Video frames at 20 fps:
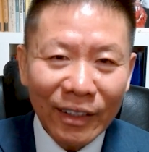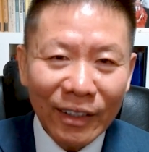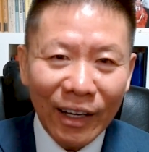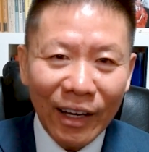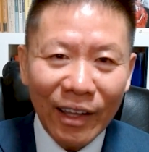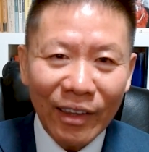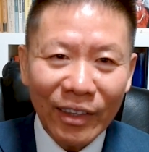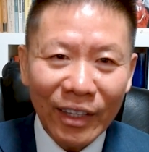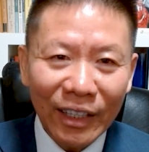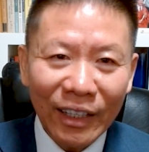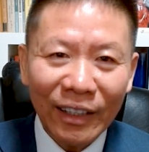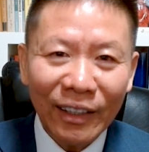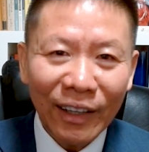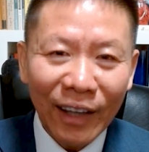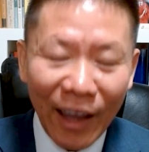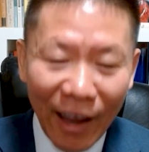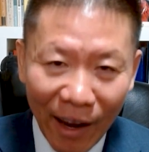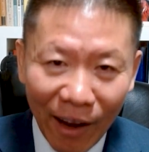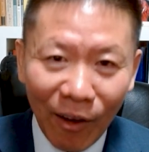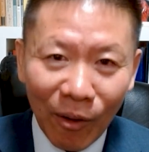They didn't
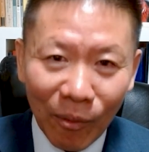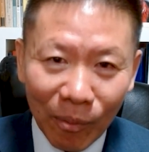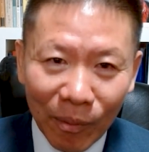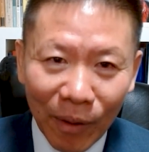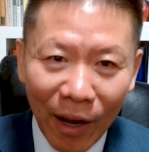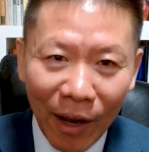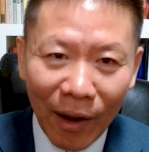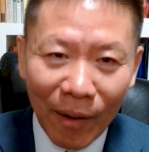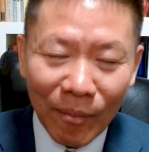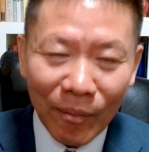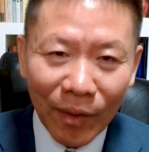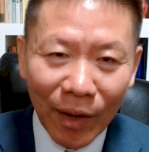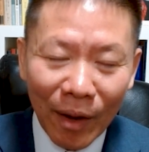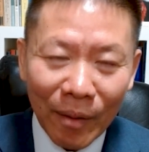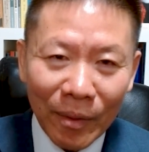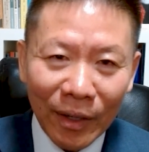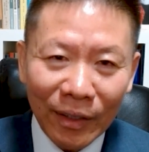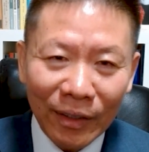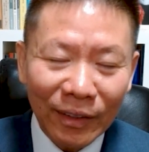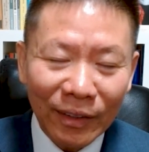help.
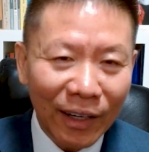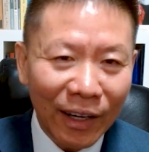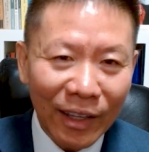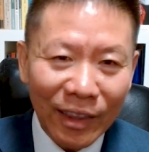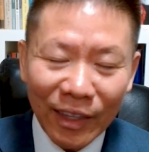I